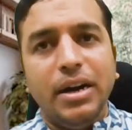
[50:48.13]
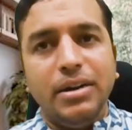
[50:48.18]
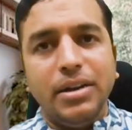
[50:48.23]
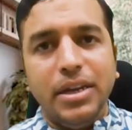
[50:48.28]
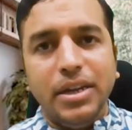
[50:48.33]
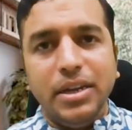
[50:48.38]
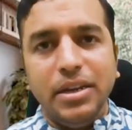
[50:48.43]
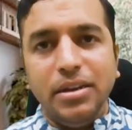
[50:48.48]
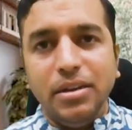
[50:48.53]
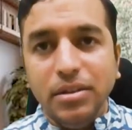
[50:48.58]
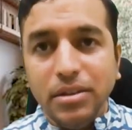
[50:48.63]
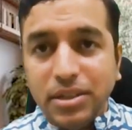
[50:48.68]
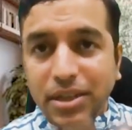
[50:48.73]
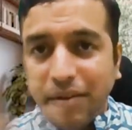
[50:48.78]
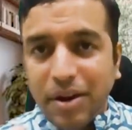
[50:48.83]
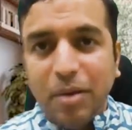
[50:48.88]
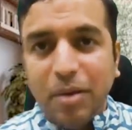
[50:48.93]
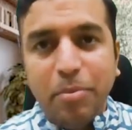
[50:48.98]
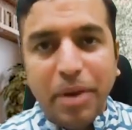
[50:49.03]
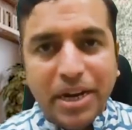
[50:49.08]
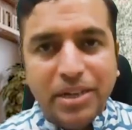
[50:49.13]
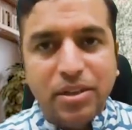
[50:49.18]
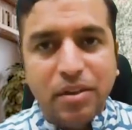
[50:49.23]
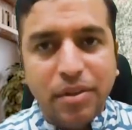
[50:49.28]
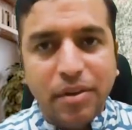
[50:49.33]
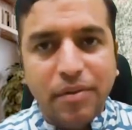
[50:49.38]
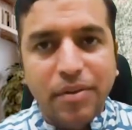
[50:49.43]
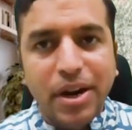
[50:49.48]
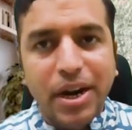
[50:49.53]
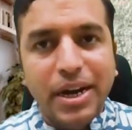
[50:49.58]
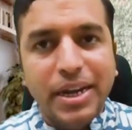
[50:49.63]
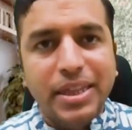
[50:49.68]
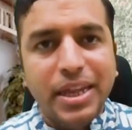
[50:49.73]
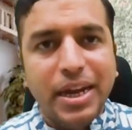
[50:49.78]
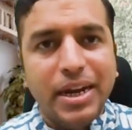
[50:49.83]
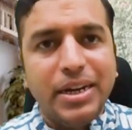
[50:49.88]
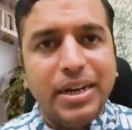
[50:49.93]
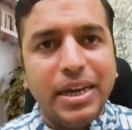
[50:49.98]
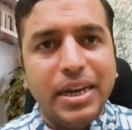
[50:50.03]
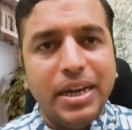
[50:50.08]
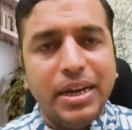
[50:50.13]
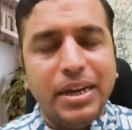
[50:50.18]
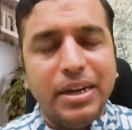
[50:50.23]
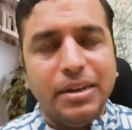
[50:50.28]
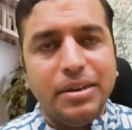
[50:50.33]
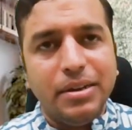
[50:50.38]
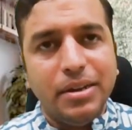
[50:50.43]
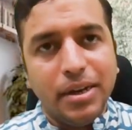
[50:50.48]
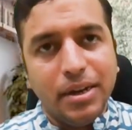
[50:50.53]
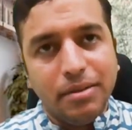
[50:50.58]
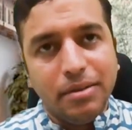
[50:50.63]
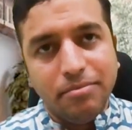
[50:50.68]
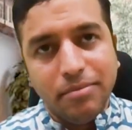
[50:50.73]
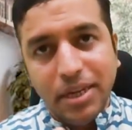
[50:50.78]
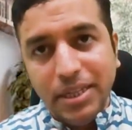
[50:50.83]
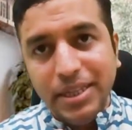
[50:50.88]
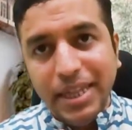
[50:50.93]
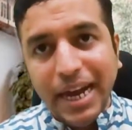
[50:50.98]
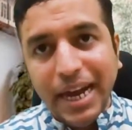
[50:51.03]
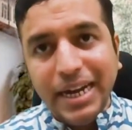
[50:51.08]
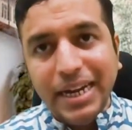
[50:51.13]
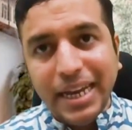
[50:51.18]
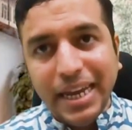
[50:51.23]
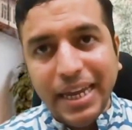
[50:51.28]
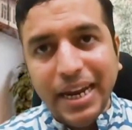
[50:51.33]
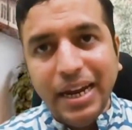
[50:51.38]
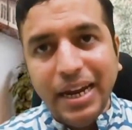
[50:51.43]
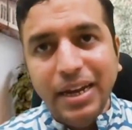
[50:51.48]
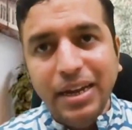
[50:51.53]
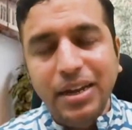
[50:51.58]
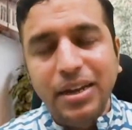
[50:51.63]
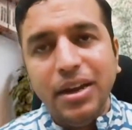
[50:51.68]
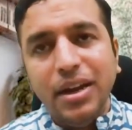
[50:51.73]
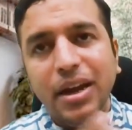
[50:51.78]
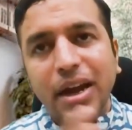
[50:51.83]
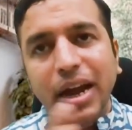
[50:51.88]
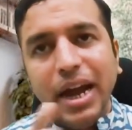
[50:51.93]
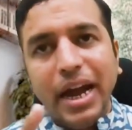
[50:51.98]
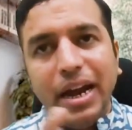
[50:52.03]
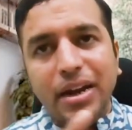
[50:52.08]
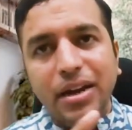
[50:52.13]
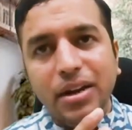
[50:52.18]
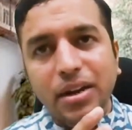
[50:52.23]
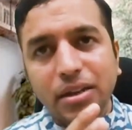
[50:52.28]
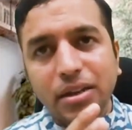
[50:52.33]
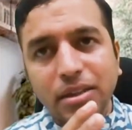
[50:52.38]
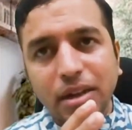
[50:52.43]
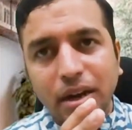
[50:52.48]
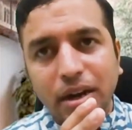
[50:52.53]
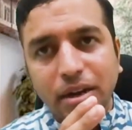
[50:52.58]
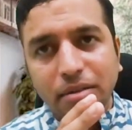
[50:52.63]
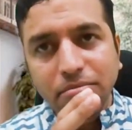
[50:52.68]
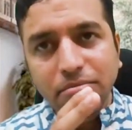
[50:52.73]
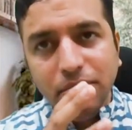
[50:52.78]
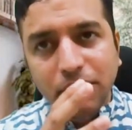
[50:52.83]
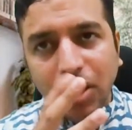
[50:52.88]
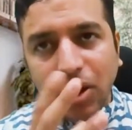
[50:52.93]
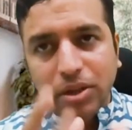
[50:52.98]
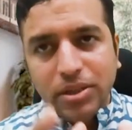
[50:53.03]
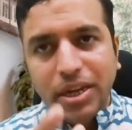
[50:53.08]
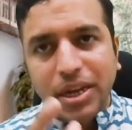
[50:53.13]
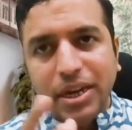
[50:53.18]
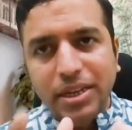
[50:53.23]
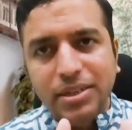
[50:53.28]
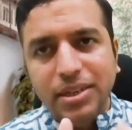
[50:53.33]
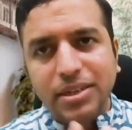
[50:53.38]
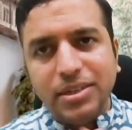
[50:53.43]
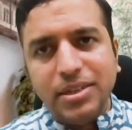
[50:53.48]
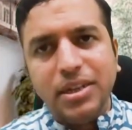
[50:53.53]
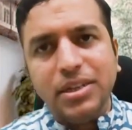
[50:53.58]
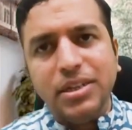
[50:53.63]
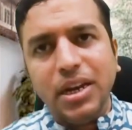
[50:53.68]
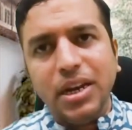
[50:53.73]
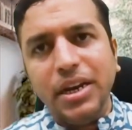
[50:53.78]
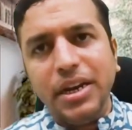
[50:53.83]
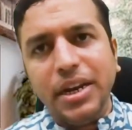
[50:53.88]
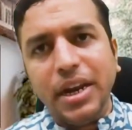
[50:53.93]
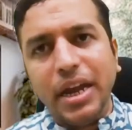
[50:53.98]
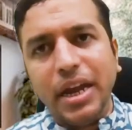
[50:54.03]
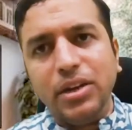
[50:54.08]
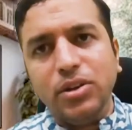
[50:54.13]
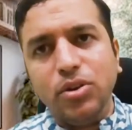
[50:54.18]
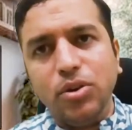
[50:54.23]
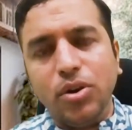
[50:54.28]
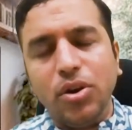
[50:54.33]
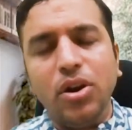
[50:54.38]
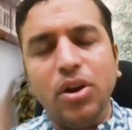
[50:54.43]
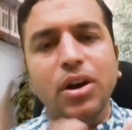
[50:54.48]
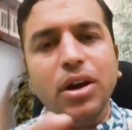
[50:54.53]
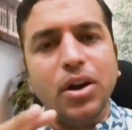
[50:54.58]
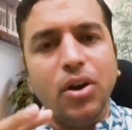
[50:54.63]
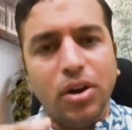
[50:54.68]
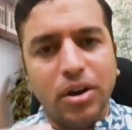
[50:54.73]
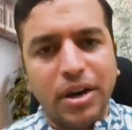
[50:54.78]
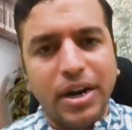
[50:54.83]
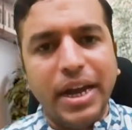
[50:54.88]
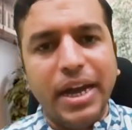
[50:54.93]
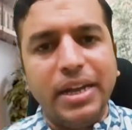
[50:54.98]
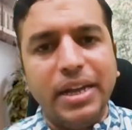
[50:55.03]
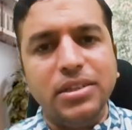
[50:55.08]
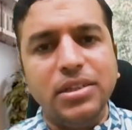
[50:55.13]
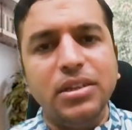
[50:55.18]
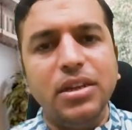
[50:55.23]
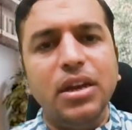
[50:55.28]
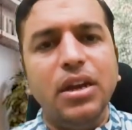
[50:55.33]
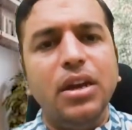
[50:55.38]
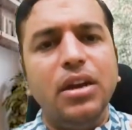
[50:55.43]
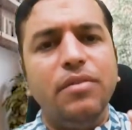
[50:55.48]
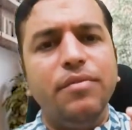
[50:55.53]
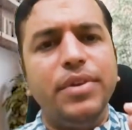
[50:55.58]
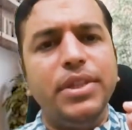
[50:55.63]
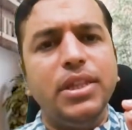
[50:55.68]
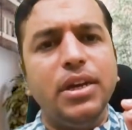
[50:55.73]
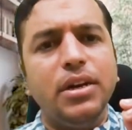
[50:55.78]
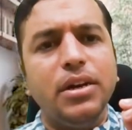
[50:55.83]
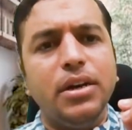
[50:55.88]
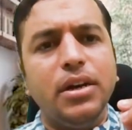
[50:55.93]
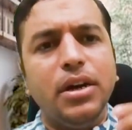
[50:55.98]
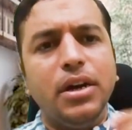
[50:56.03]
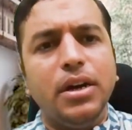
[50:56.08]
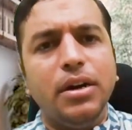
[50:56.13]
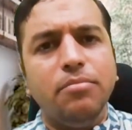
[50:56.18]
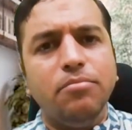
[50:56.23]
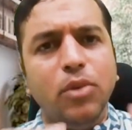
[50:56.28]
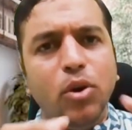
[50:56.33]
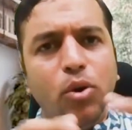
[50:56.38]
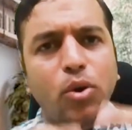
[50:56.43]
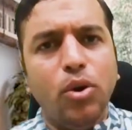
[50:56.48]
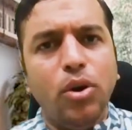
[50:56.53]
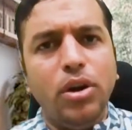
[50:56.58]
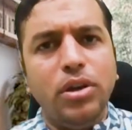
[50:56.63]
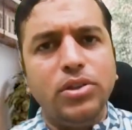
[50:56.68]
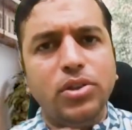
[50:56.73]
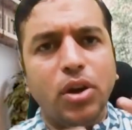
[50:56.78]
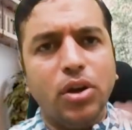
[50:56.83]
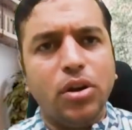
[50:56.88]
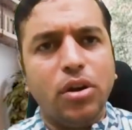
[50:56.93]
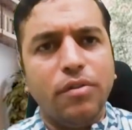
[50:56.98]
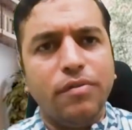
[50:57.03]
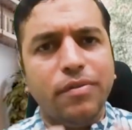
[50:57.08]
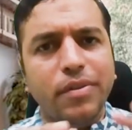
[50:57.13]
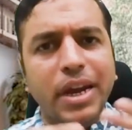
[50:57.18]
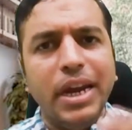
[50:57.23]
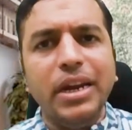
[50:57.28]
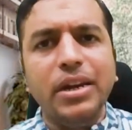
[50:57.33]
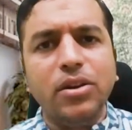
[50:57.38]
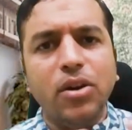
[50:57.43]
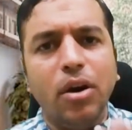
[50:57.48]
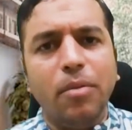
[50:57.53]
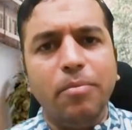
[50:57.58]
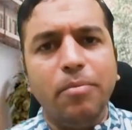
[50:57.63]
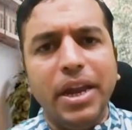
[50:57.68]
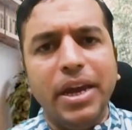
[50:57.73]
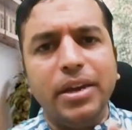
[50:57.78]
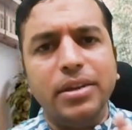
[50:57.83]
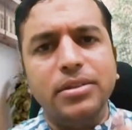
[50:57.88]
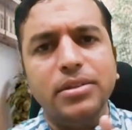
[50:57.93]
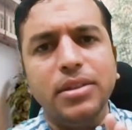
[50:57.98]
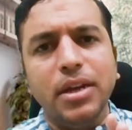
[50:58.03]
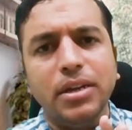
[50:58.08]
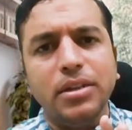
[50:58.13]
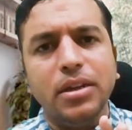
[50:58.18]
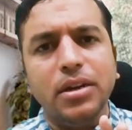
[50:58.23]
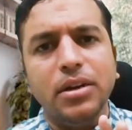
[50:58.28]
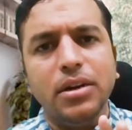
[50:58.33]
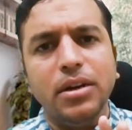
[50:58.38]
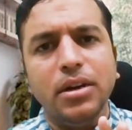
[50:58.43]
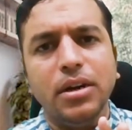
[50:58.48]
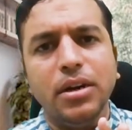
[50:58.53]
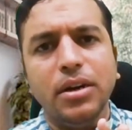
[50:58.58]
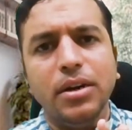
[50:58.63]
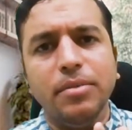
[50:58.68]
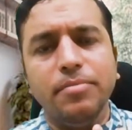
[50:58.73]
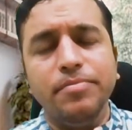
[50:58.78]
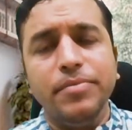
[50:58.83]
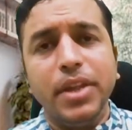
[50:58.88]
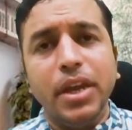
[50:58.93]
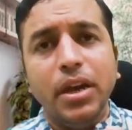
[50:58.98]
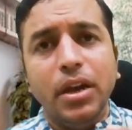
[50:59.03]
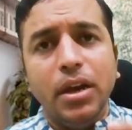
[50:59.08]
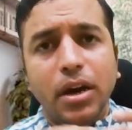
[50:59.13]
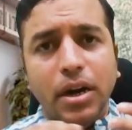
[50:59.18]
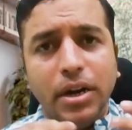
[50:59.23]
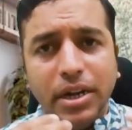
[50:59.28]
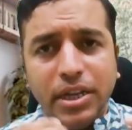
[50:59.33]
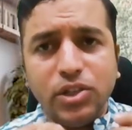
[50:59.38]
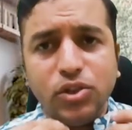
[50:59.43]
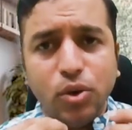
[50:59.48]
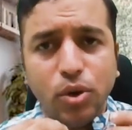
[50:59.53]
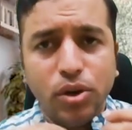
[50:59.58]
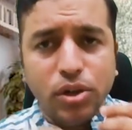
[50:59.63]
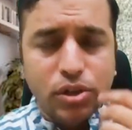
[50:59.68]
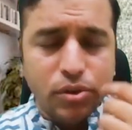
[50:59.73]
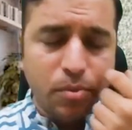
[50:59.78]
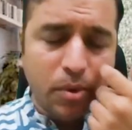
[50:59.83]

in several parts of the world in that era, and the author is essentially trying to draw a contrast with the whole sort of guilt complex that the discourse